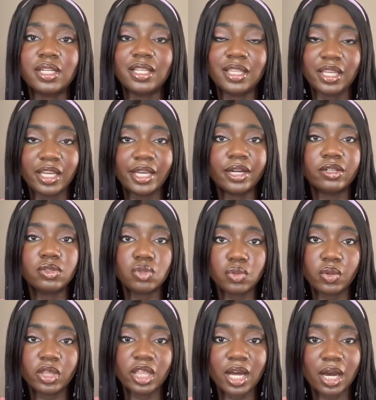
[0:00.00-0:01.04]
the year
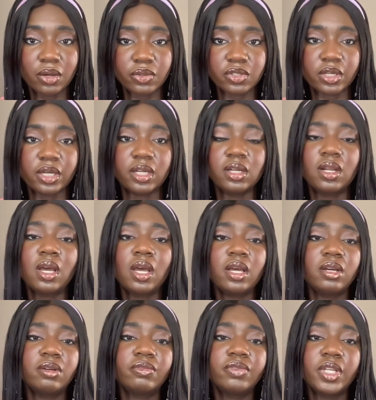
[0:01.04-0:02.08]
2000,
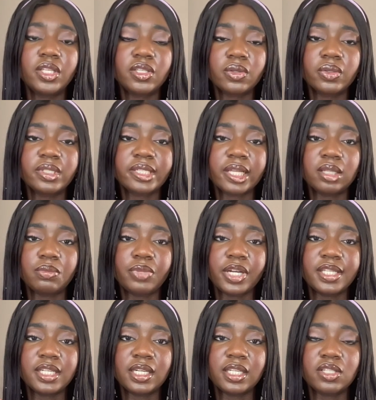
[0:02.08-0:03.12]
Vlisco
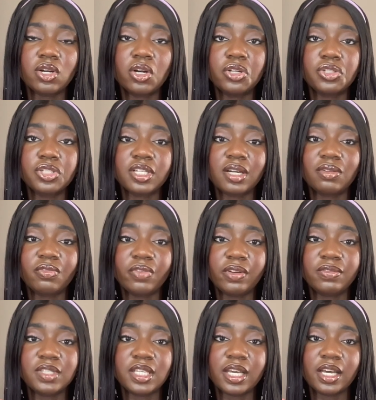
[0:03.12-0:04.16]
celebrated its
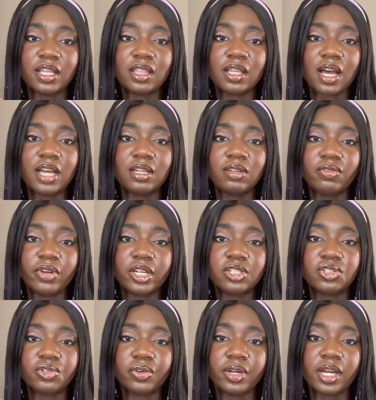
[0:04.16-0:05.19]
150th
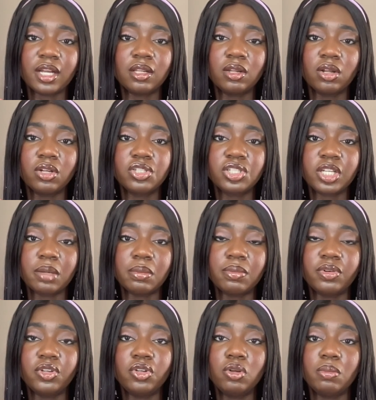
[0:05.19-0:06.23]
anniversary and launched a
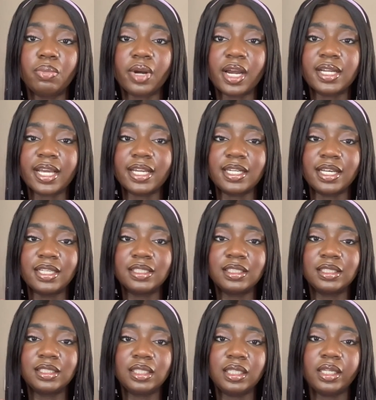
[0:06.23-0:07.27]
new brand
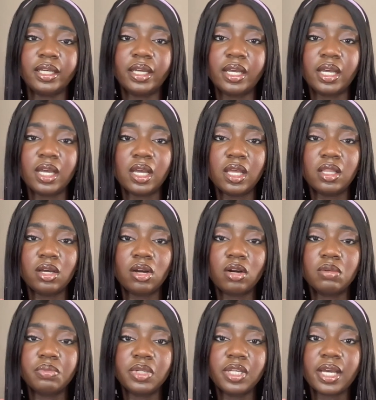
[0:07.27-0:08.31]
identity. The
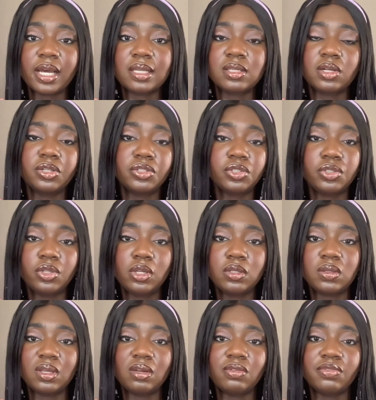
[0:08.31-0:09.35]
company has continued
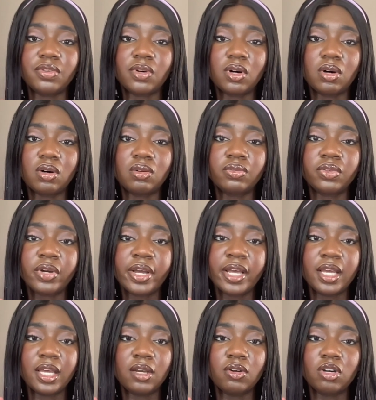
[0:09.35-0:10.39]
to evolve,
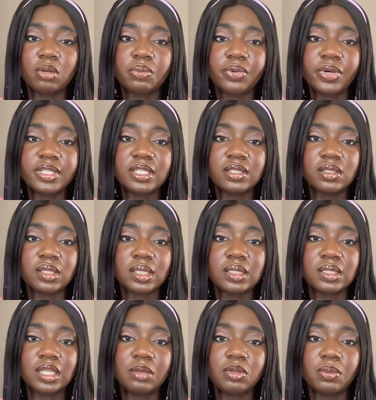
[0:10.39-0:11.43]
incorporating
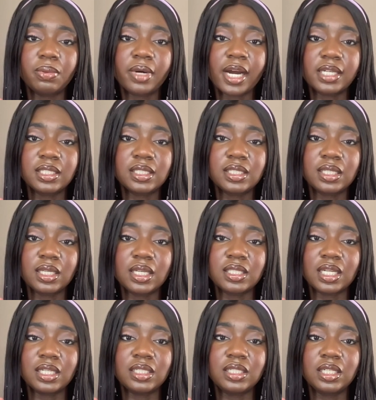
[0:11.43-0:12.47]
sustainable practices
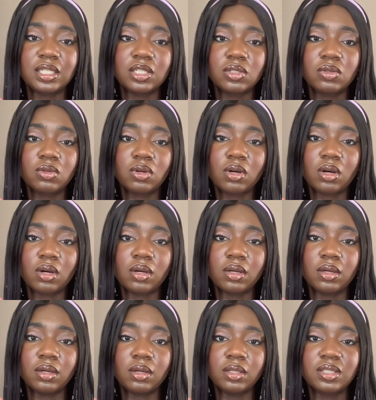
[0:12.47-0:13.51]
and digital
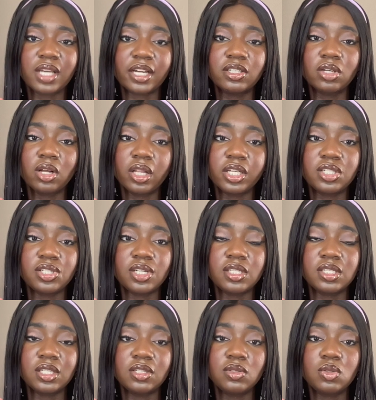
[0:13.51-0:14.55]

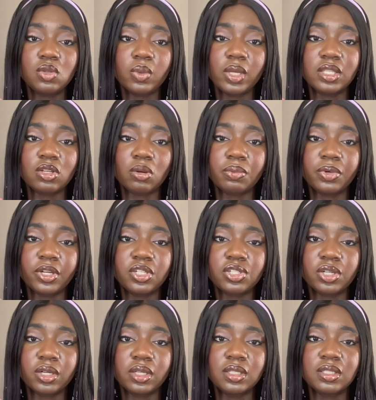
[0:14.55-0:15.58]
technologies into its
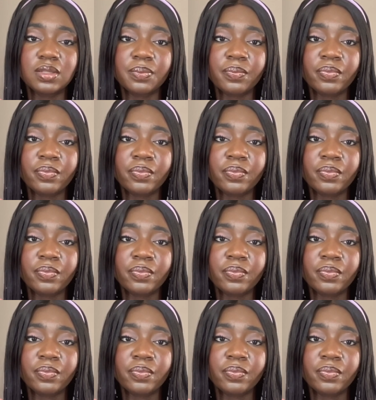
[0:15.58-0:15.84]
operations.